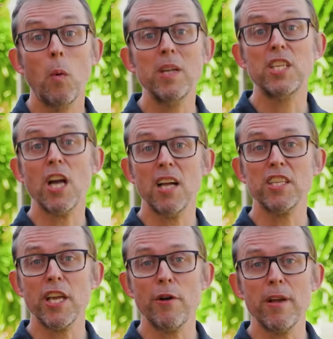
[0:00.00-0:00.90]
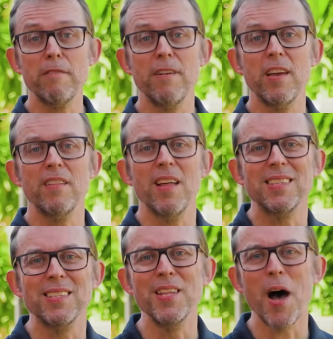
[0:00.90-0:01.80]
When charging your EV,
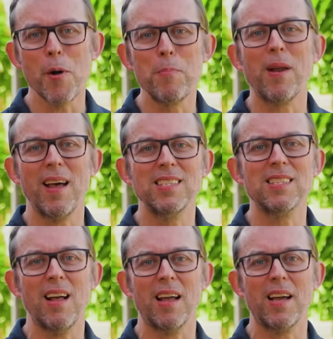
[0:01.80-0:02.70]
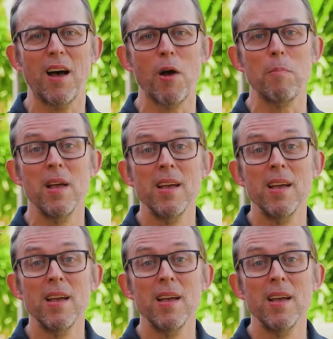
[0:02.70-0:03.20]
there's no place like home.